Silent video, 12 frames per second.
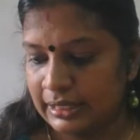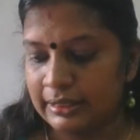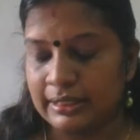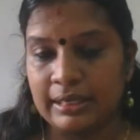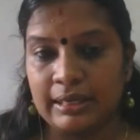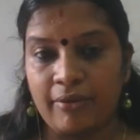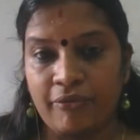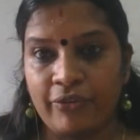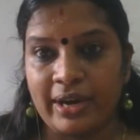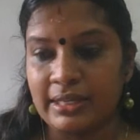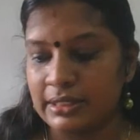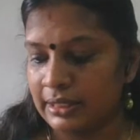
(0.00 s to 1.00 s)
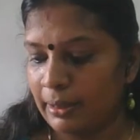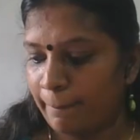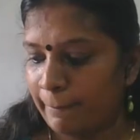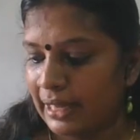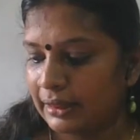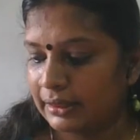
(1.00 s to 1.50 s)
the different
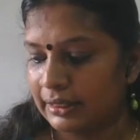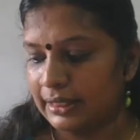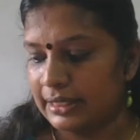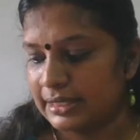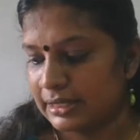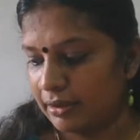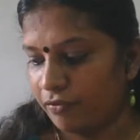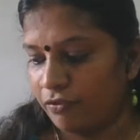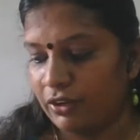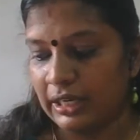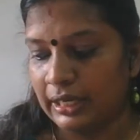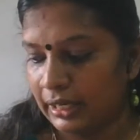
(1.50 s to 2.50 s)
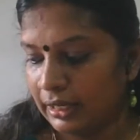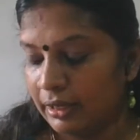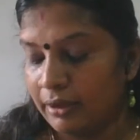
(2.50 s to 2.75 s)
methods we